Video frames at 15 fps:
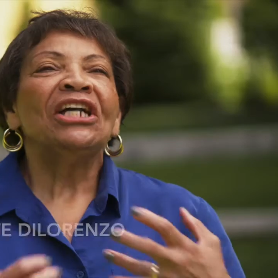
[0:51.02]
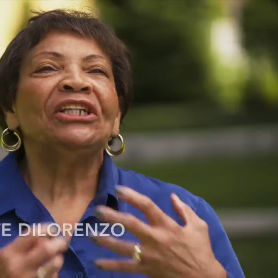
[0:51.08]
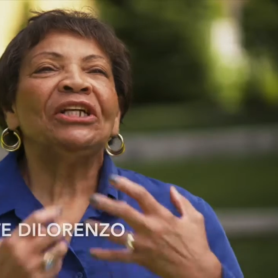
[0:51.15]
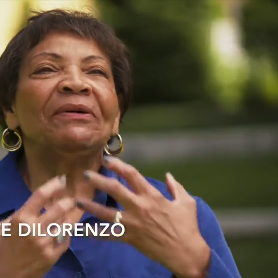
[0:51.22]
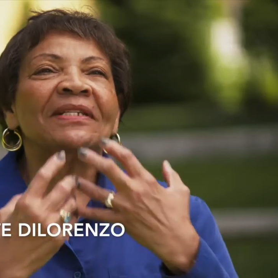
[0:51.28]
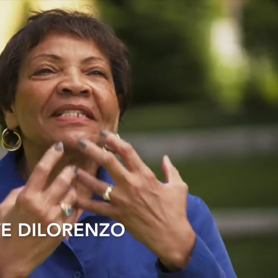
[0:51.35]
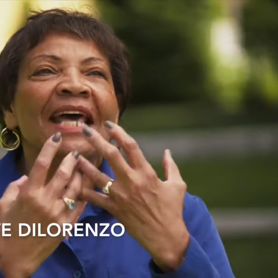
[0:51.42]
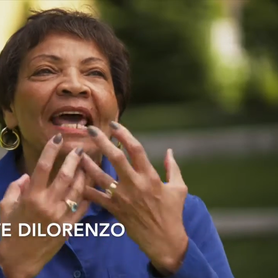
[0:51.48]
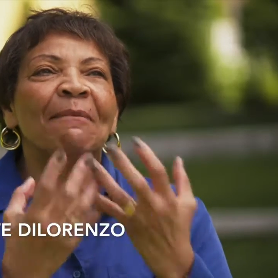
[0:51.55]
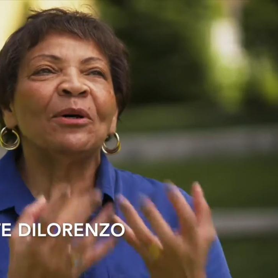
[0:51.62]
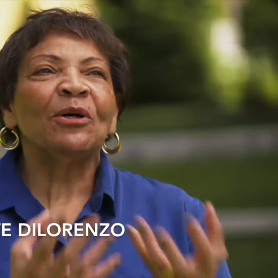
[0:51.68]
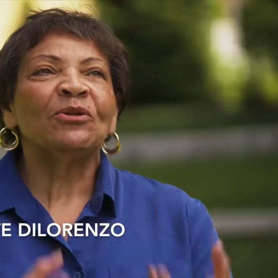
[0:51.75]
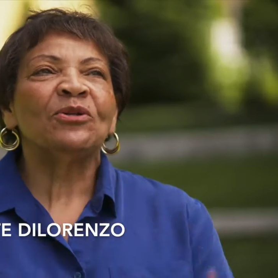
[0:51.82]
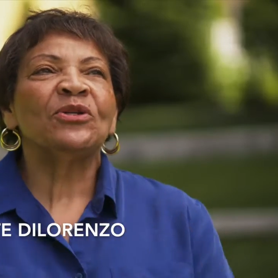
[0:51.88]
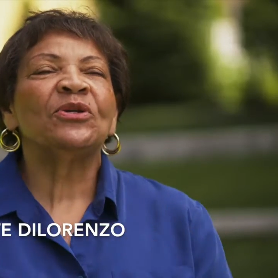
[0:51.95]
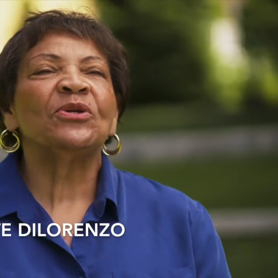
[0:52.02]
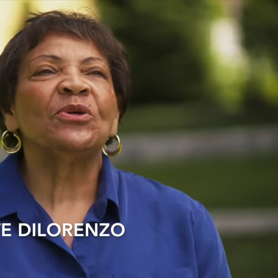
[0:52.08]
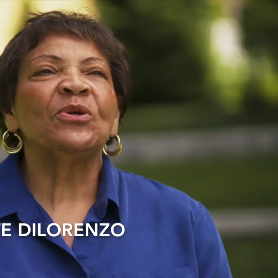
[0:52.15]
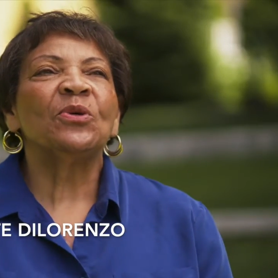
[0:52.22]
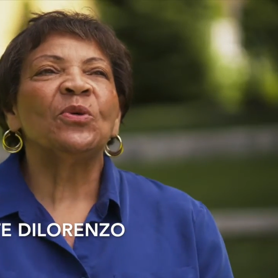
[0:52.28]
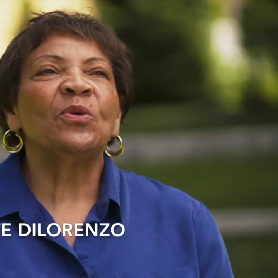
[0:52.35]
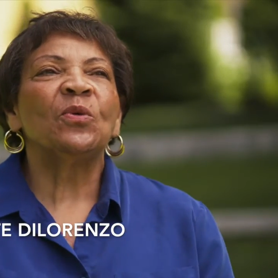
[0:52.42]
She was able
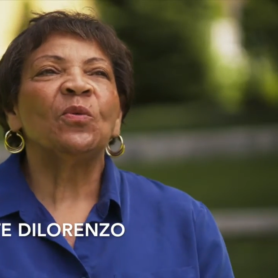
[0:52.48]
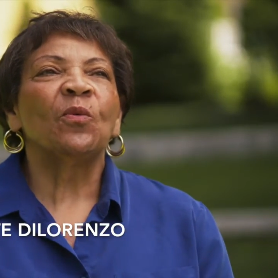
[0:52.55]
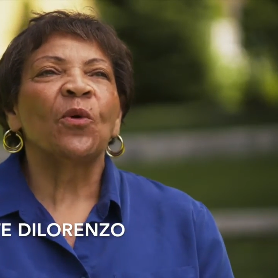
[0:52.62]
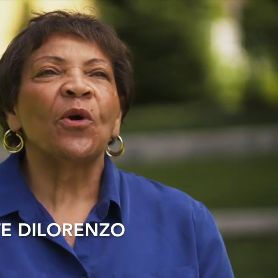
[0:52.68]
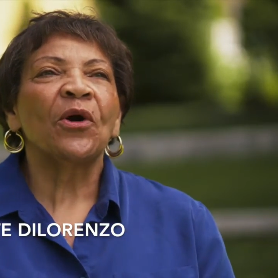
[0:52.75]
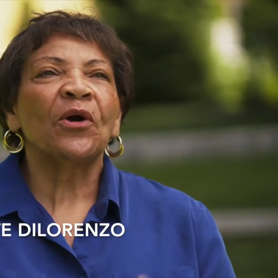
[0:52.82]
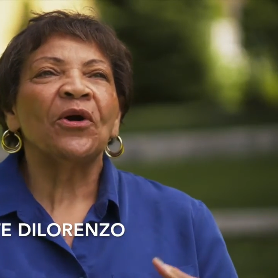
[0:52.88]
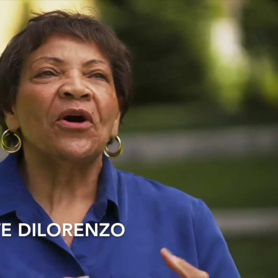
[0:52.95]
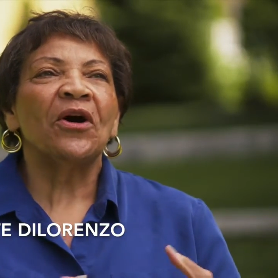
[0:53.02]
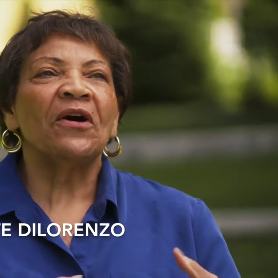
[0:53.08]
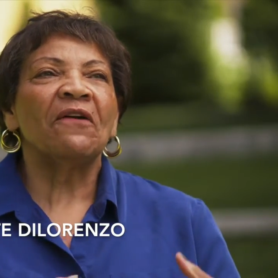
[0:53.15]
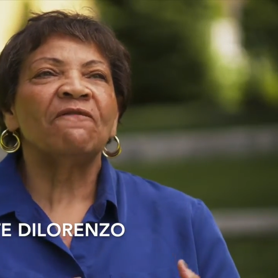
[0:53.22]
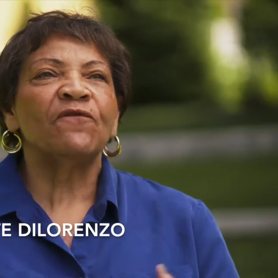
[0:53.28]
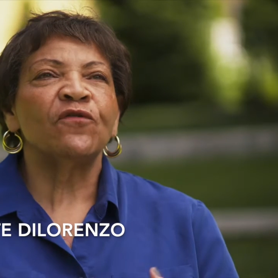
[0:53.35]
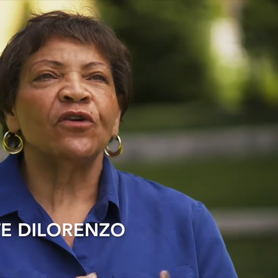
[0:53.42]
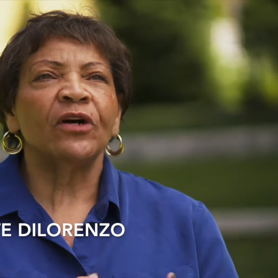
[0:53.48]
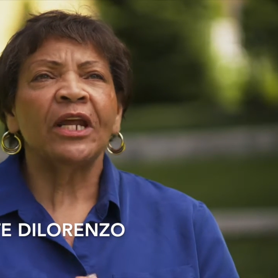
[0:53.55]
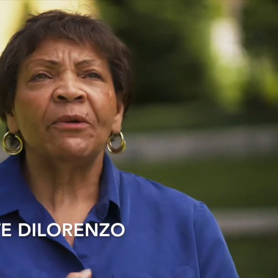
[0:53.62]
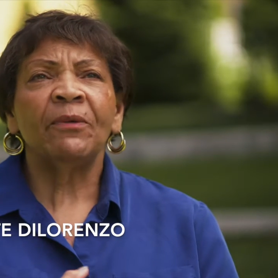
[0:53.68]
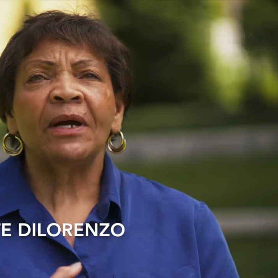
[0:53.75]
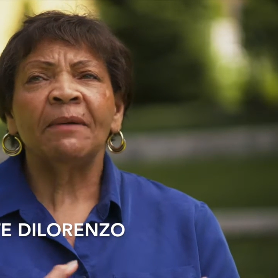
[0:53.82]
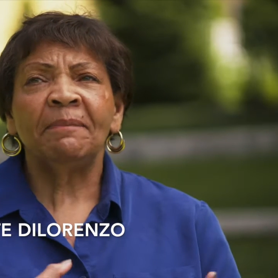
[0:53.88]
to work on
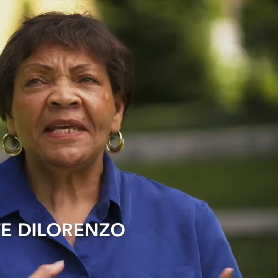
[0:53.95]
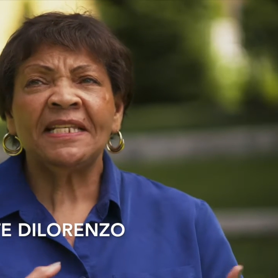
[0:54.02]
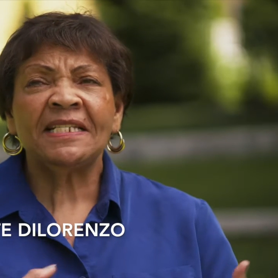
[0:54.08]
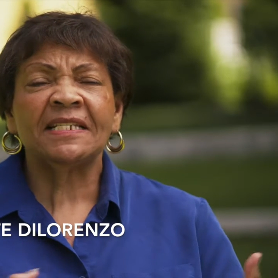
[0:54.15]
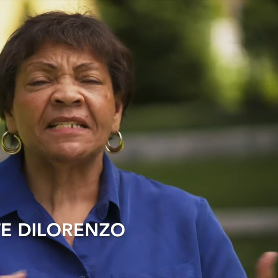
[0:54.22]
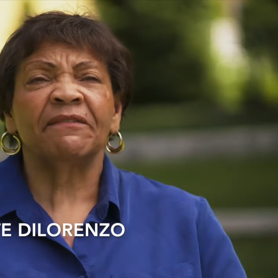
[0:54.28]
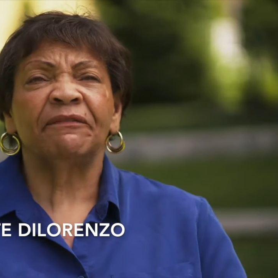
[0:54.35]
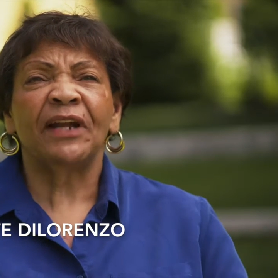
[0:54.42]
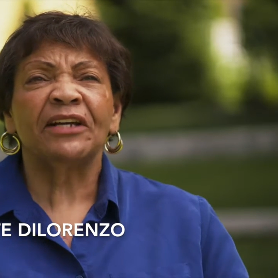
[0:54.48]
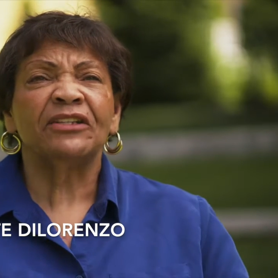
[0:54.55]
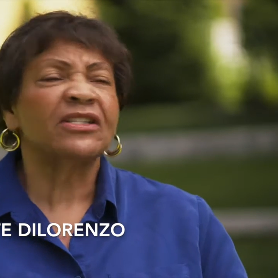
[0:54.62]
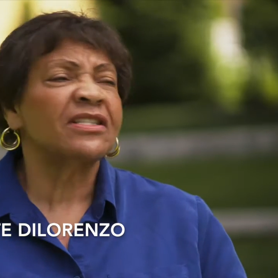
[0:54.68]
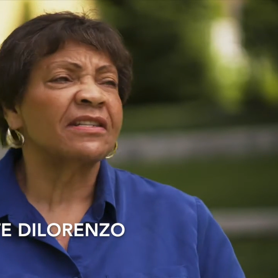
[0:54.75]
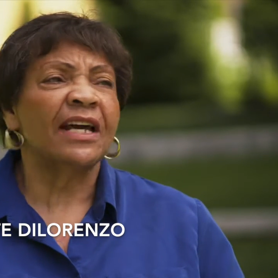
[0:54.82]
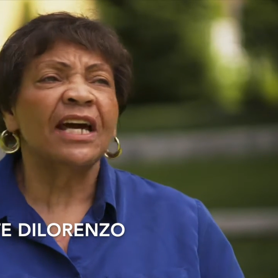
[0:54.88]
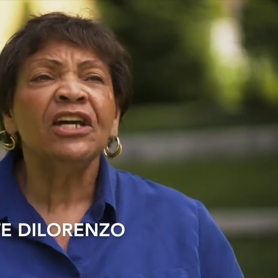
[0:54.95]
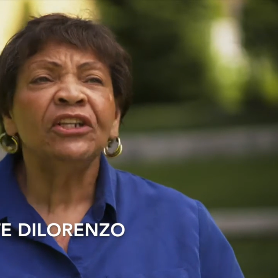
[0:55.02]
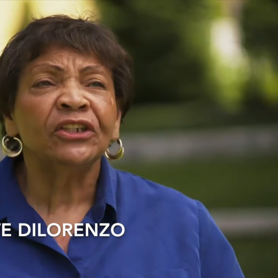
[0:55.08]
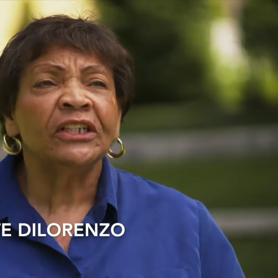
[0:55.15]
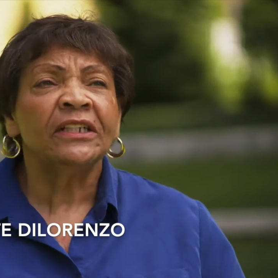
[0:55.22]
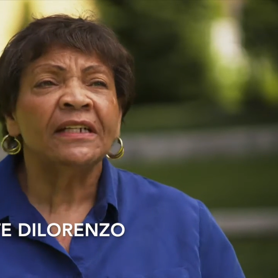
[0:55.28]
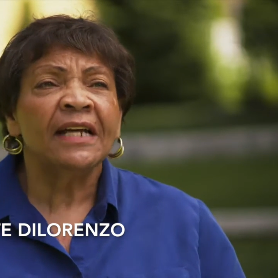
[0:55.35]
41 pieces of
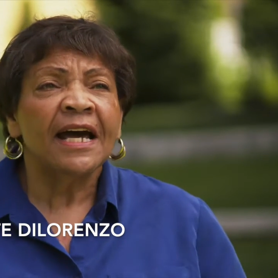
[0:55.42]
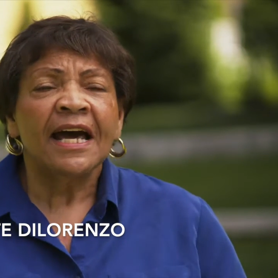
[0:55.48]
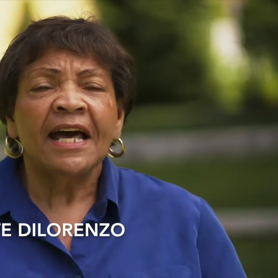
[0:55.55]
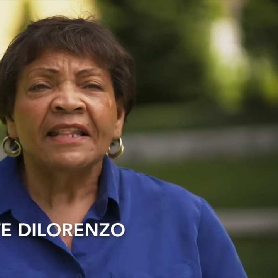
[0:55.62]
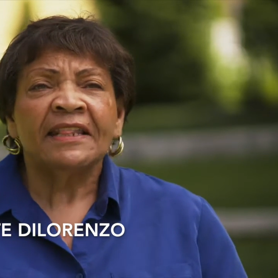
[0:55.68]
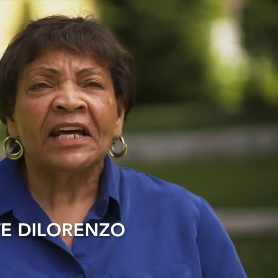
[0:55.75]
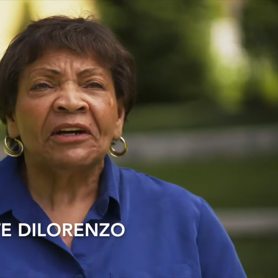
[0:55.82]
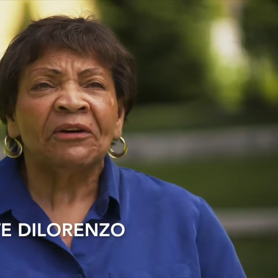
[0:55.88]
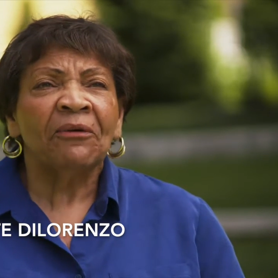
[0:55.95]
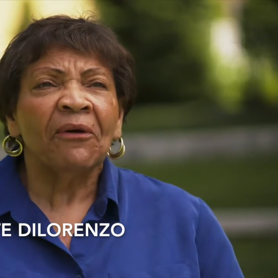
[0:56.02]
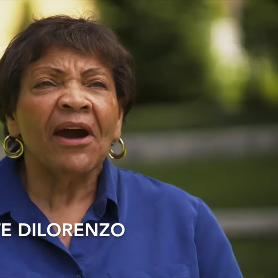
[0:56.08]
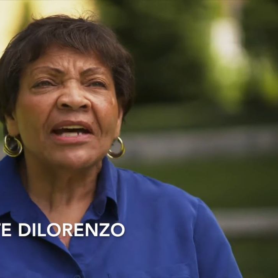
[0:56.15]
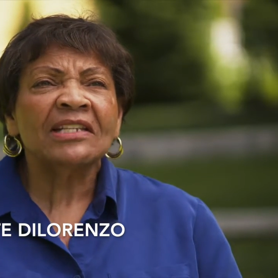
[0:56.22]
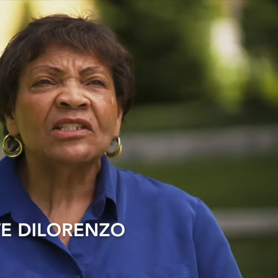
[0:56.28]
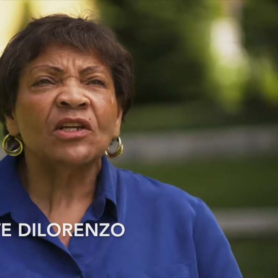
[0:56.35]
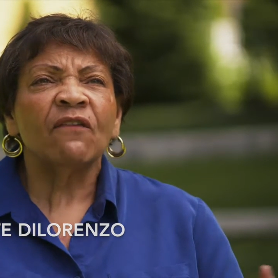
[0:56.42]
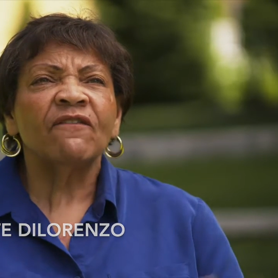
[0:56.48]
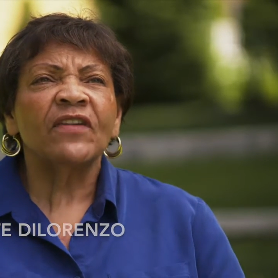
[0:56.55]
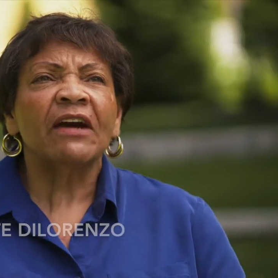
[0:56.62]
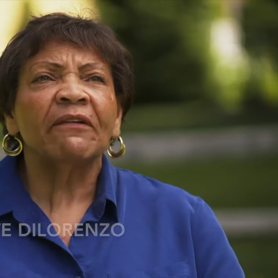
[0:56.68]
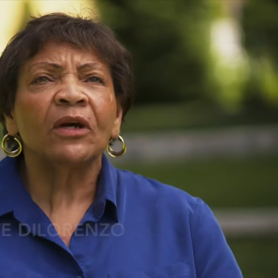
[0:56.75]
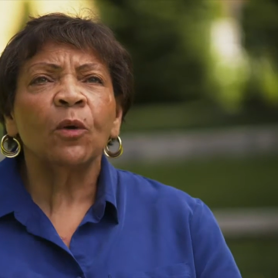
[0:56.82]
legislation that crossed a
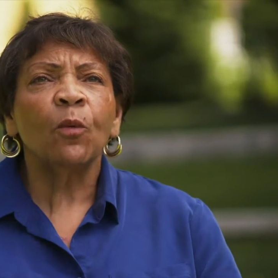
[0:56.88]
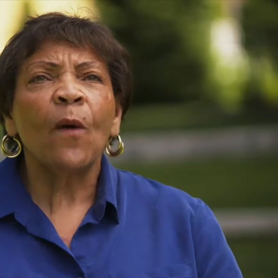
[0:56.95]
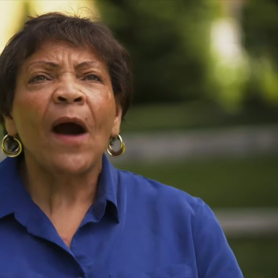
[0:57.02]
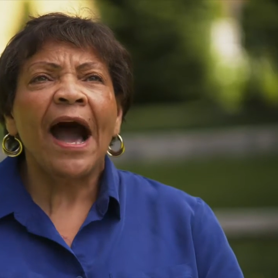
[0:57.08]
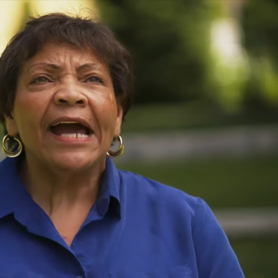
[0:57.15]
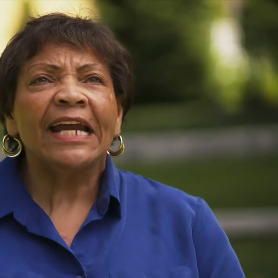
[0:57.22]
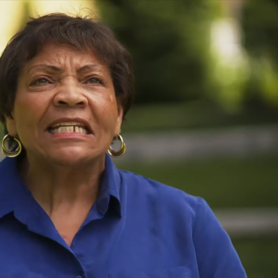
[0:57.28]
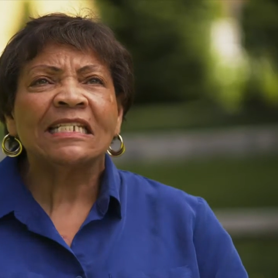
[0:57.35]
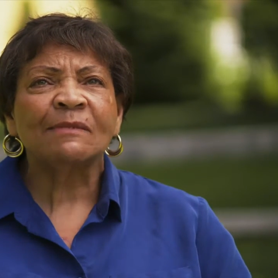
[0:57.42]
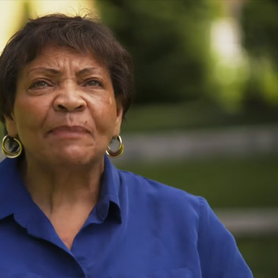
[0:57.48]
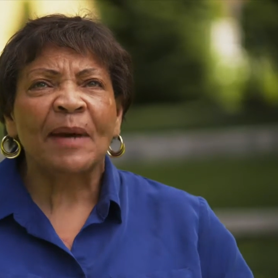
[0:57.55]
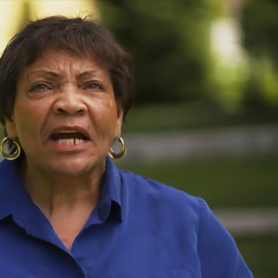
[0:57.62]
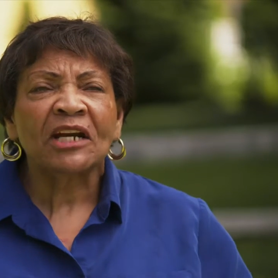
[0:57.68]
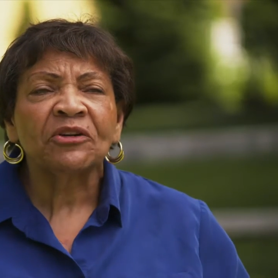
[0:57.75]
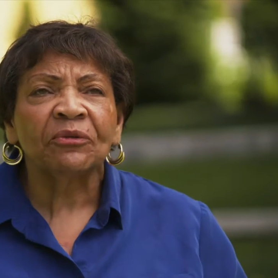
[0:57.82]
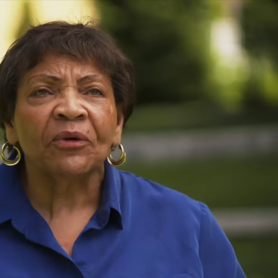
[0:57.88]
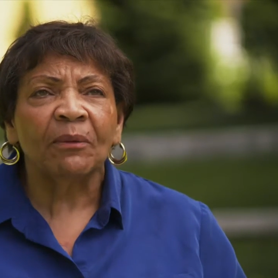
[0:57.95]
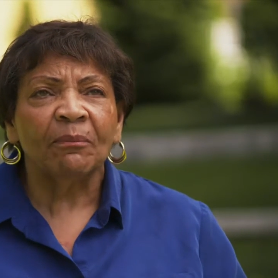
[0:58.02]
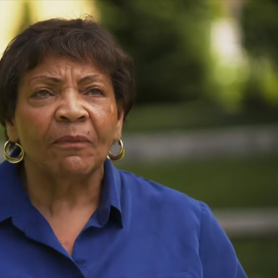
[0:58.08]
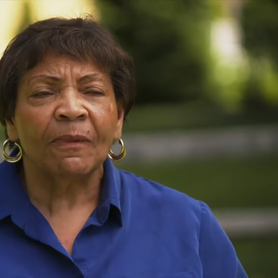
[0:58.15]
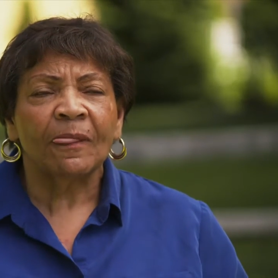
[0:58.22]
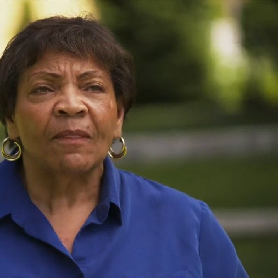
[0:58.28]
very wide
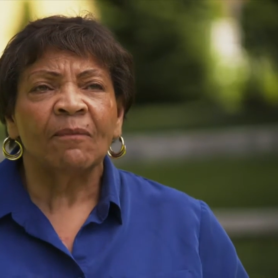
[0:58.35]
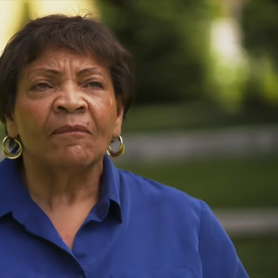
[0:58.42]
spectrum.